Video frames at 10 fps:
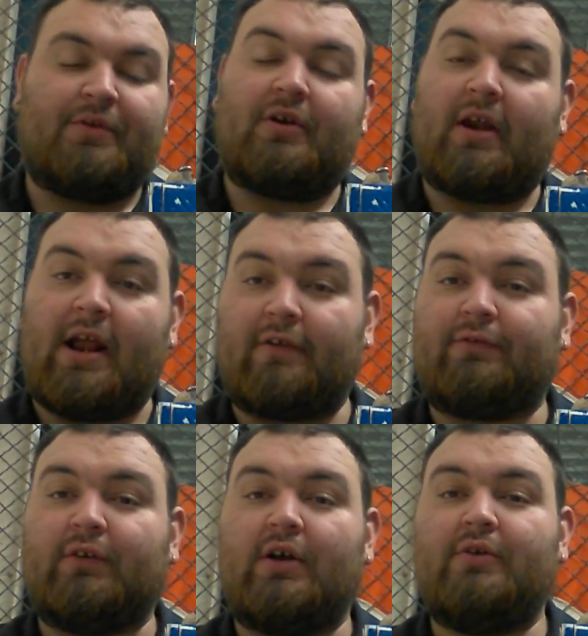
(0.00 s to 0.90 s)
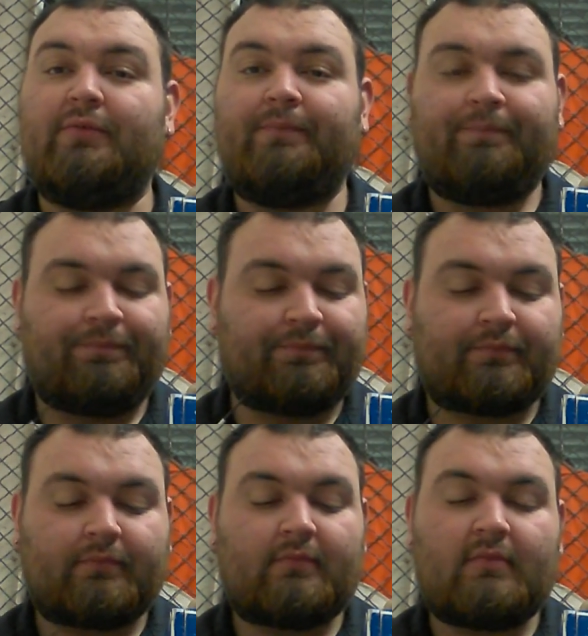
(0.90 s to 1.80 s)
Your airflow
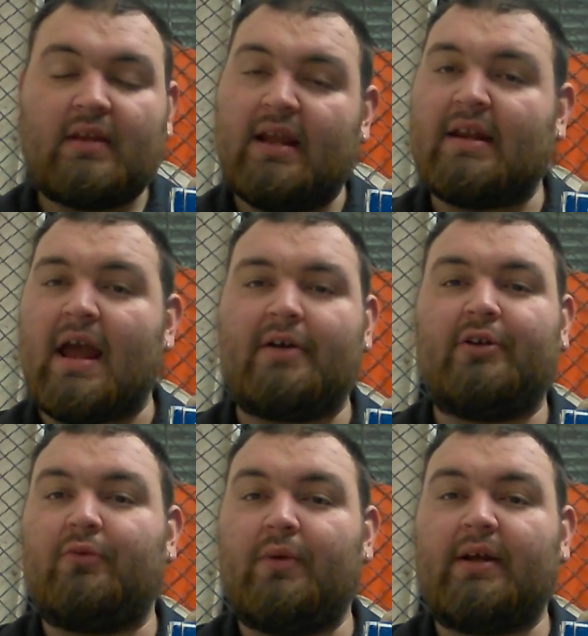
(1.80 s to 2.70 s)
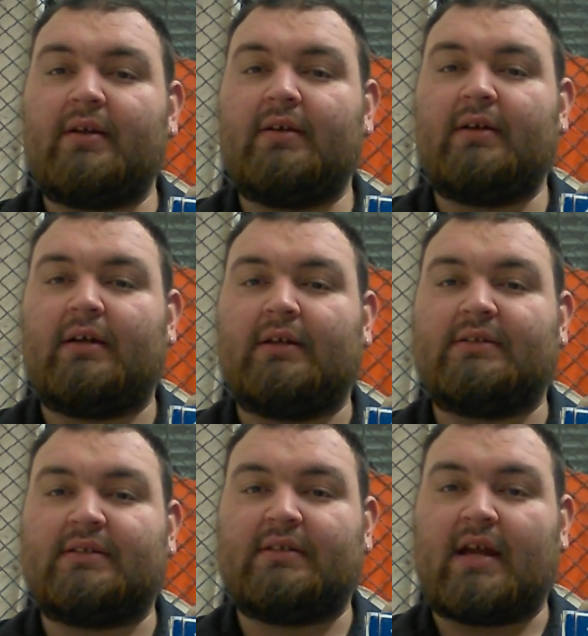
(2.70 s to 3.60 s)
and how your wick,
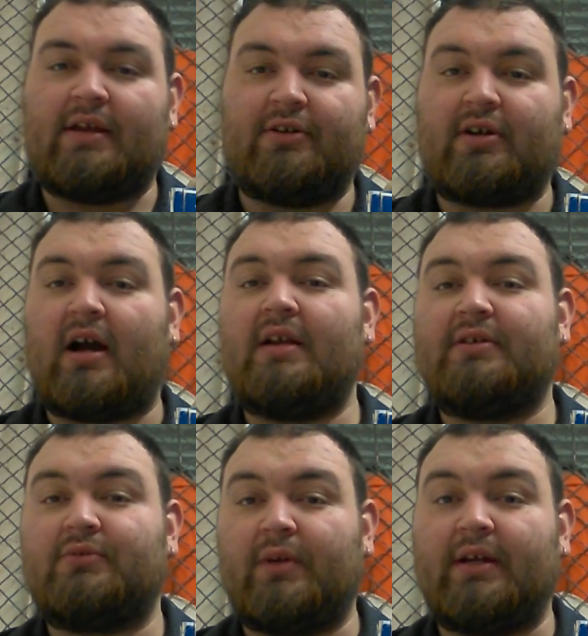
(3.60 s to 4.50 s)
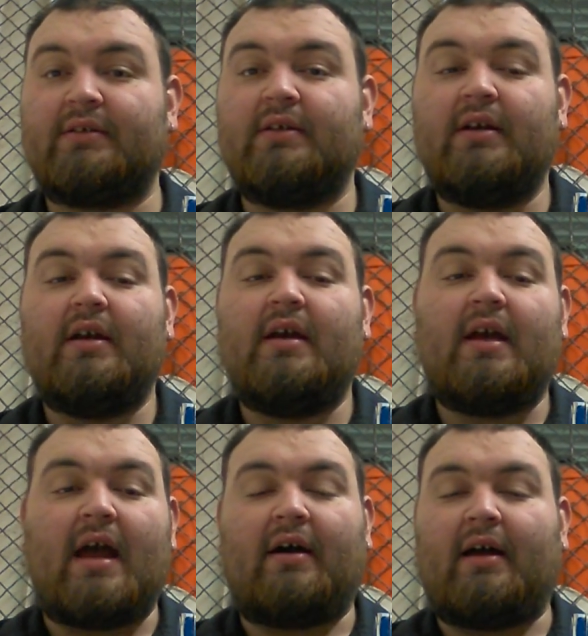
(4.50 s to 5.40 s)
how your cotton is wicked,
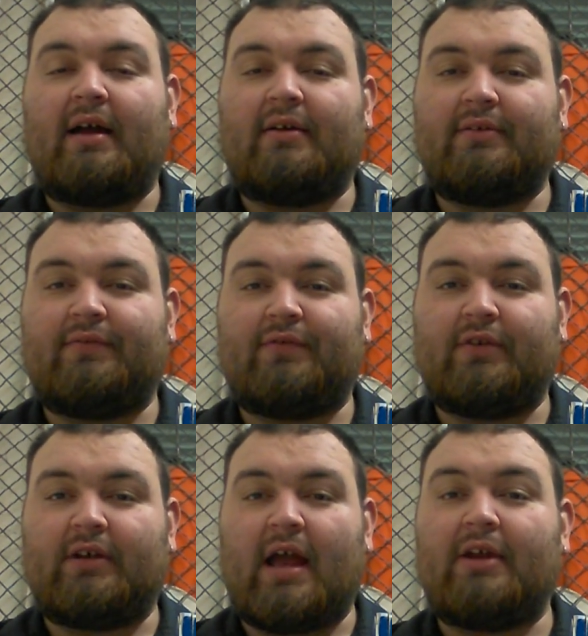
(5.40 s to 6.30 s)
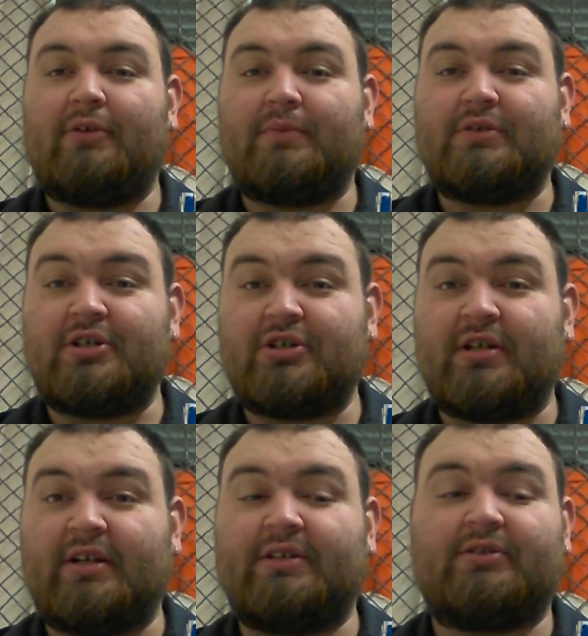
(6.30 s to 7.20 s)
how your
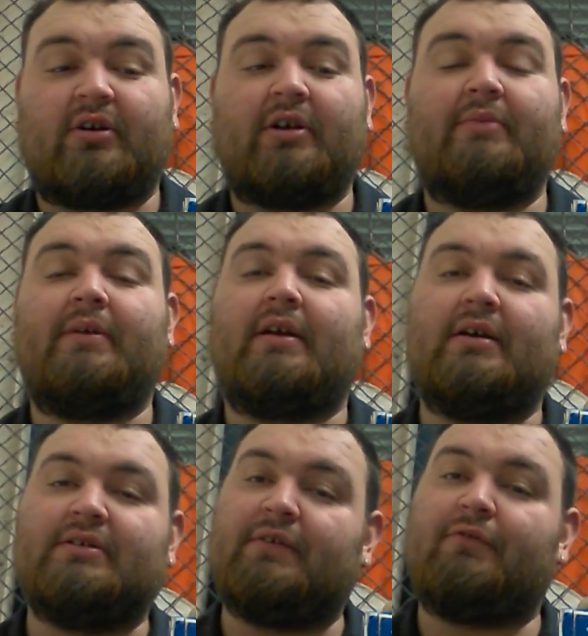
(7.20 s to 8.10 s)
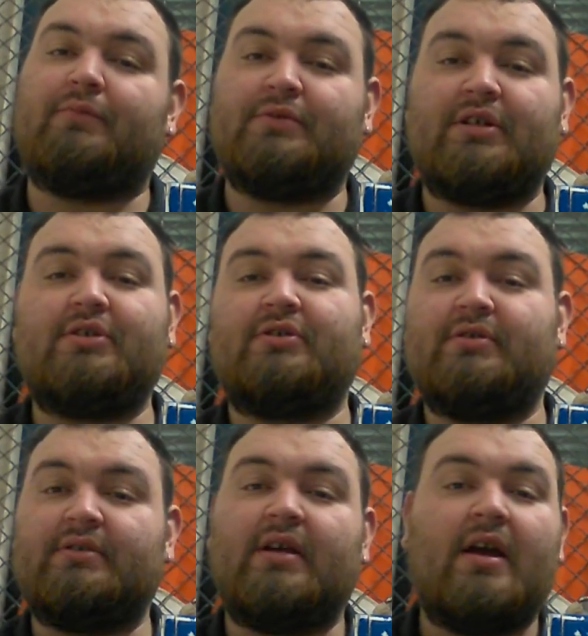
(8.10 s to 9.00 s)
positioning is on it. Because different
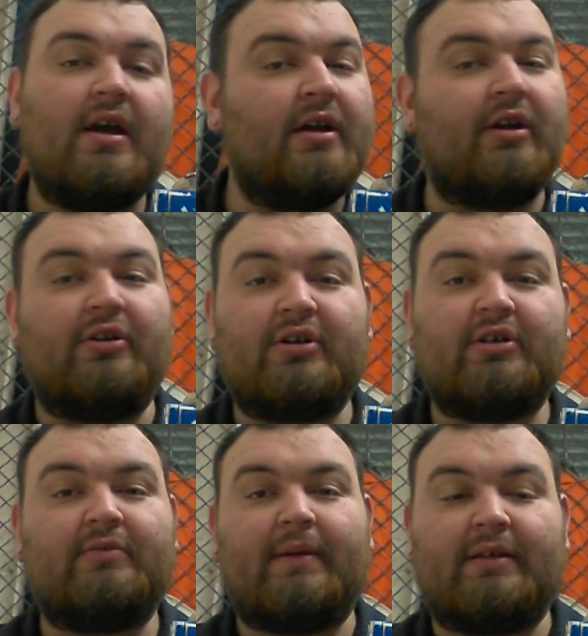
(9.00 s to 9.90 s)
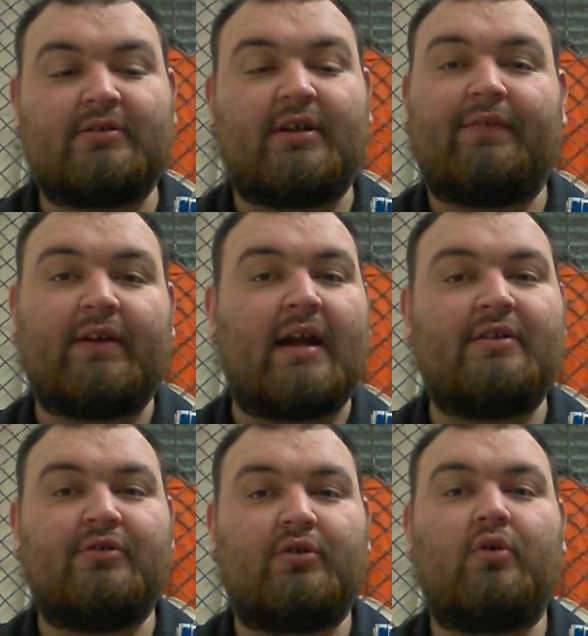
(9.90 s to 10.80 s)
positions, you could be
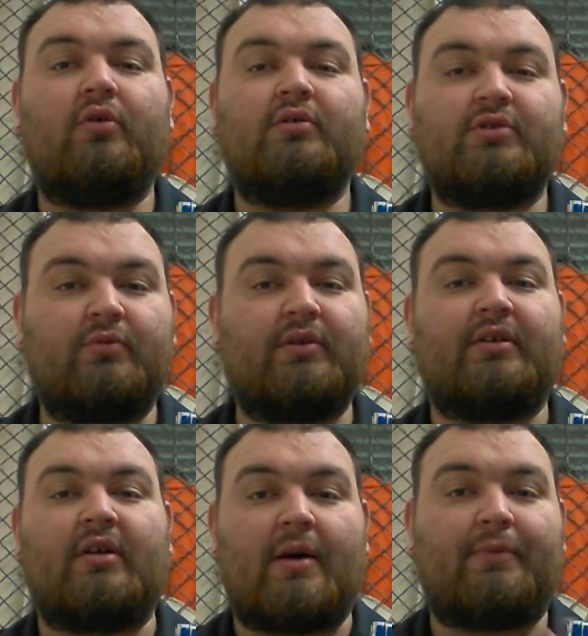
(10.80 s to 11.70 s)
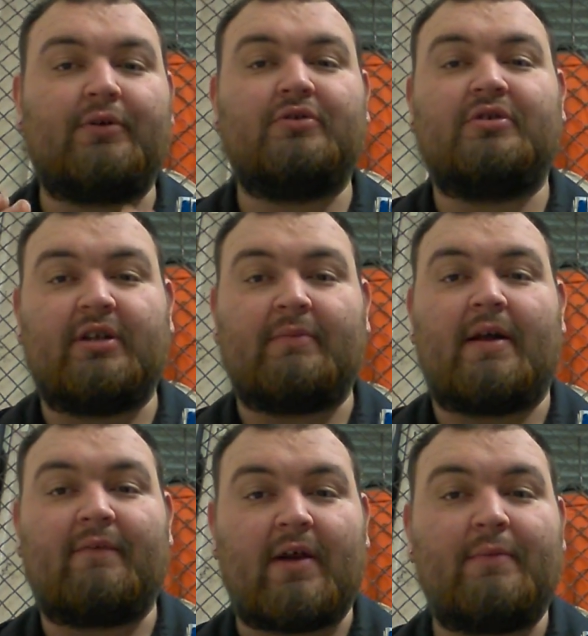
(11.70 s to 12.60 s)
suffocating your coils where they're not producing the
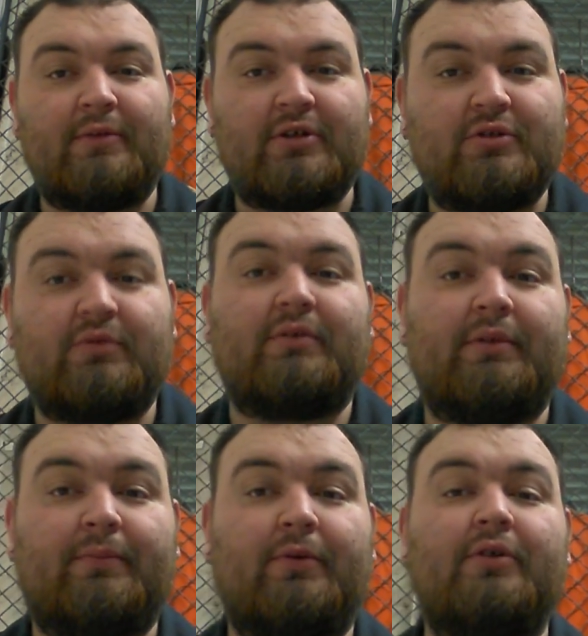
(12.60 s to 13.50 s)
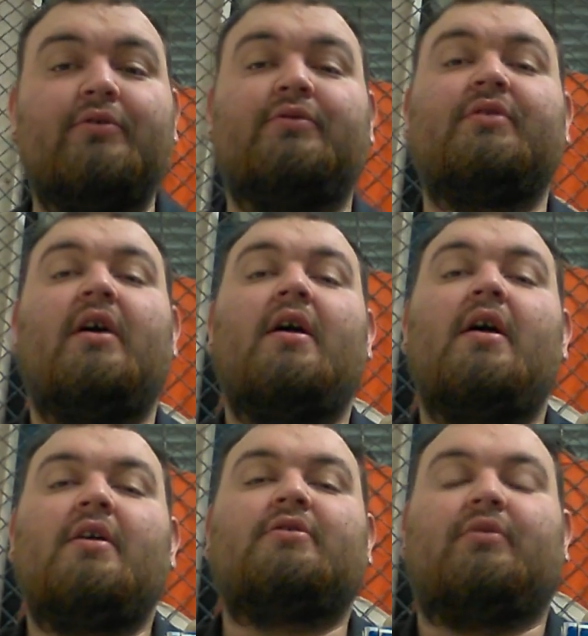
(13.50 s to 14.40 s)
amount of vapor that you want them to produce.
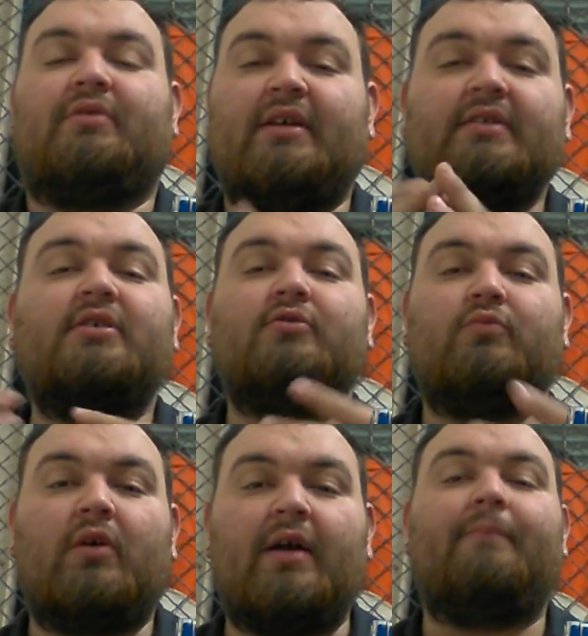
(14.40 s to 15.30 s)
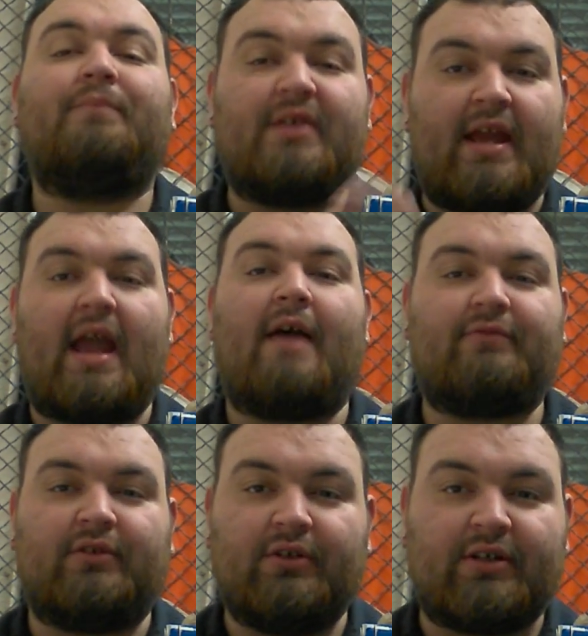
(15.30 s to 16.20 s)
So this is what you
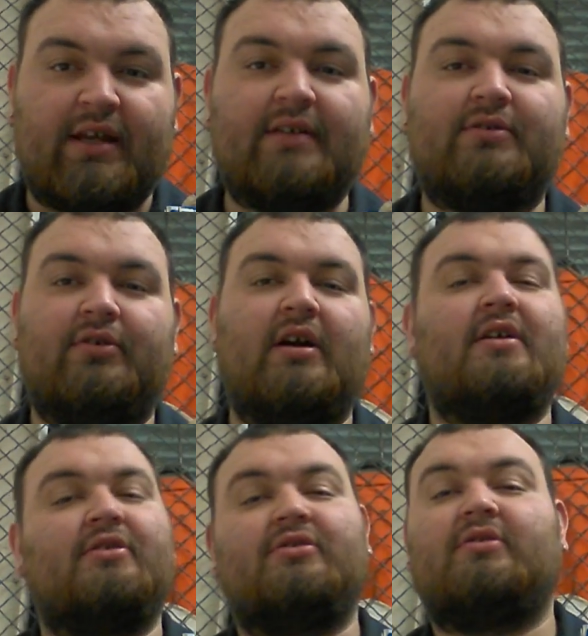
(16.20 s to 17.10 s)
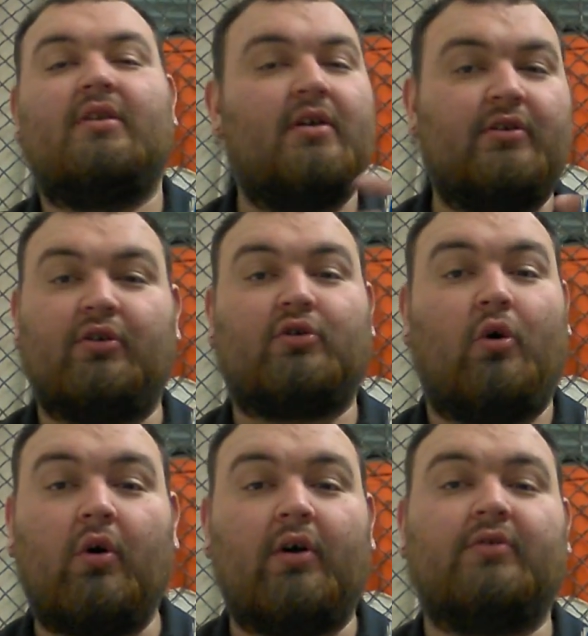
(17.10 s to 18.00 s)
have to look into, not just your
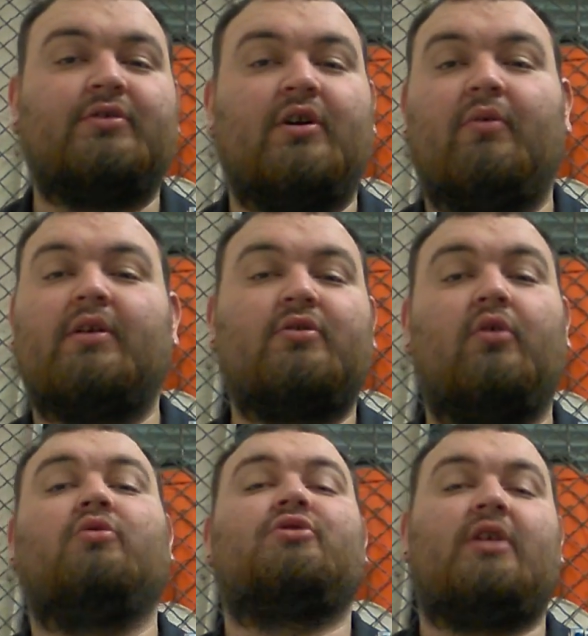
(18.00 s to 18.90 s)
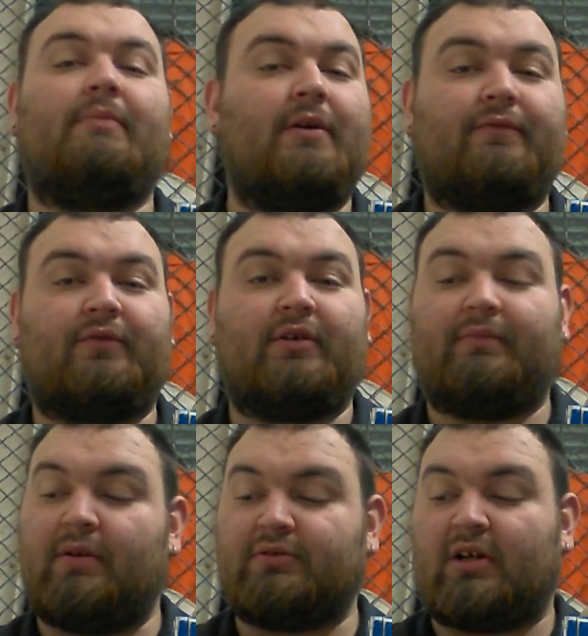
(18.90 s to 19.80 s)
coils. What coils should I build for the
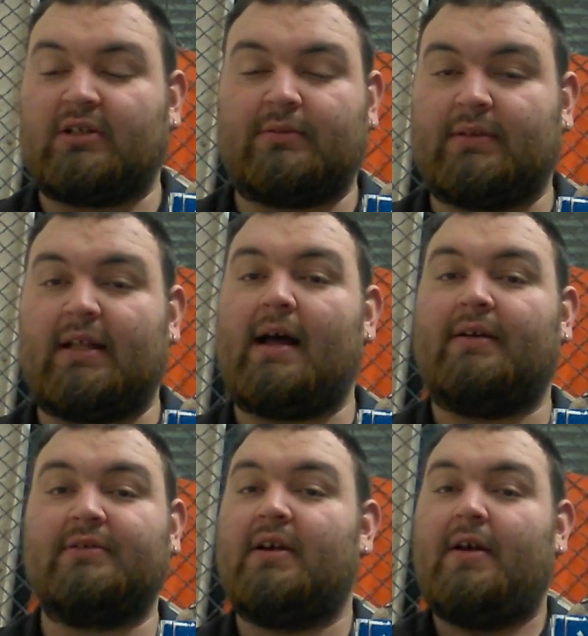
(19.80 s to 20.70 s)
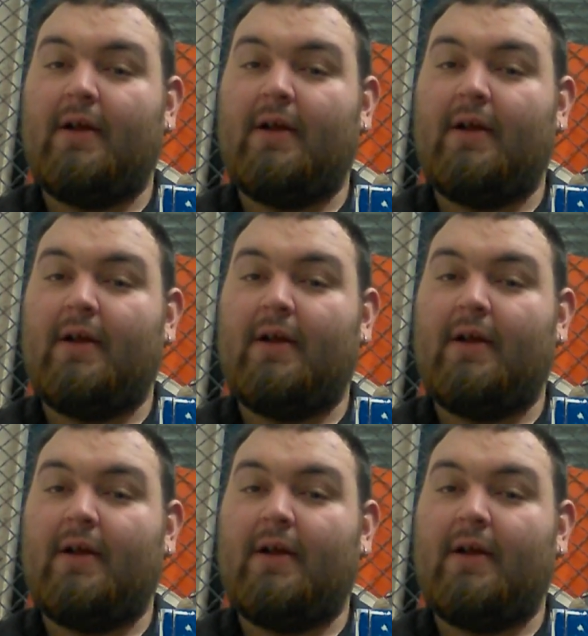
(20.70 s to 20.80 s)
most awesome clouds?